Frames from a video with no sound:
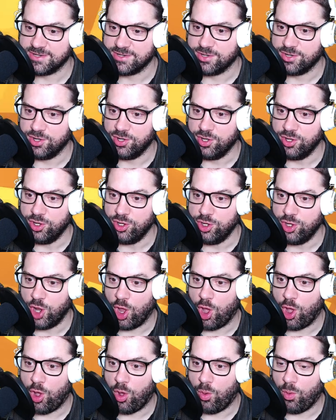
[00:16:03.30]

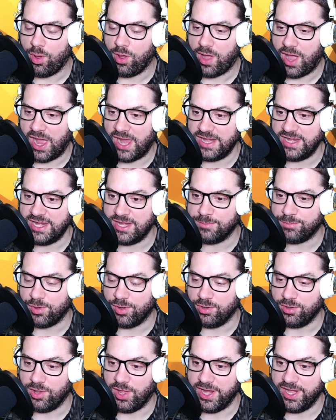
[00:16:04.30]
No. I need to
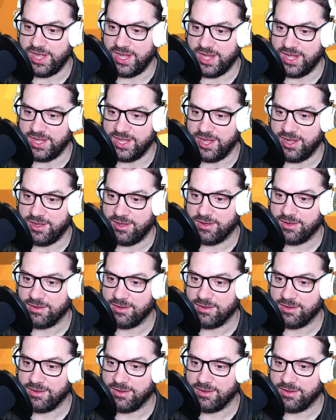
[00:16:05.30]
put lighting in here.